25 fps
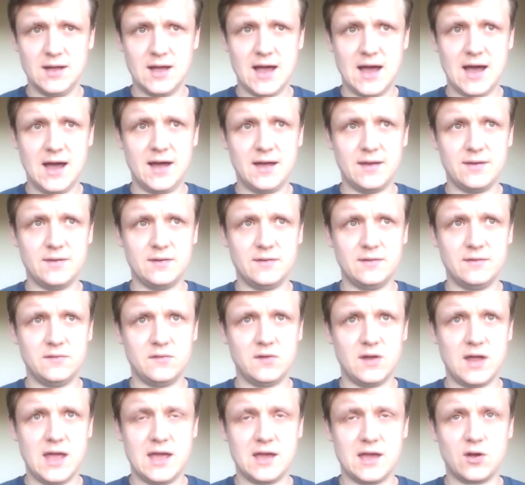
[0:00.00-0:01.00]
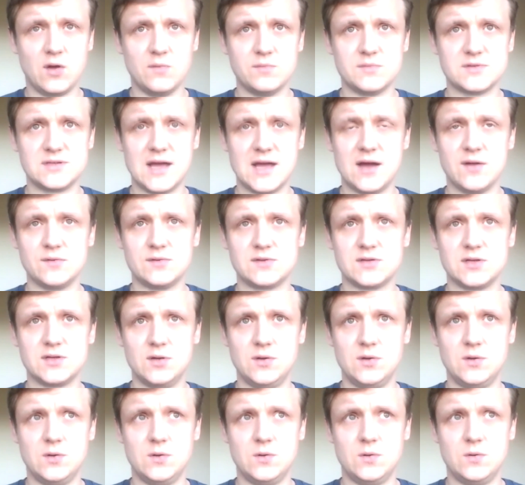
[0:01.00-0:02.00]
and it comes down
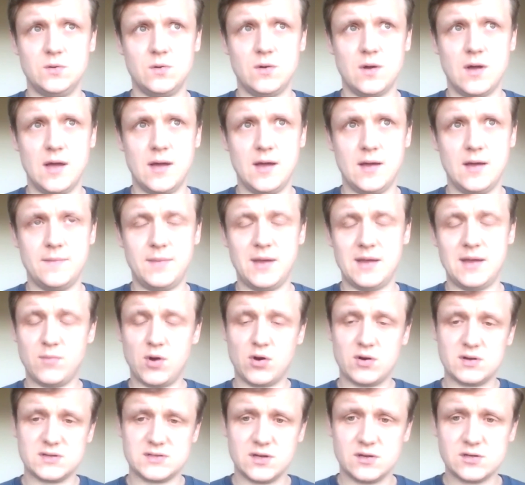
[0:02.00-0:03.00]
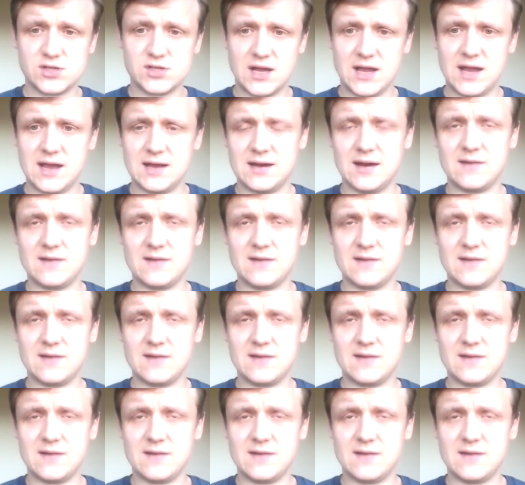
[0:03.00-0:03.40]
to being more associated,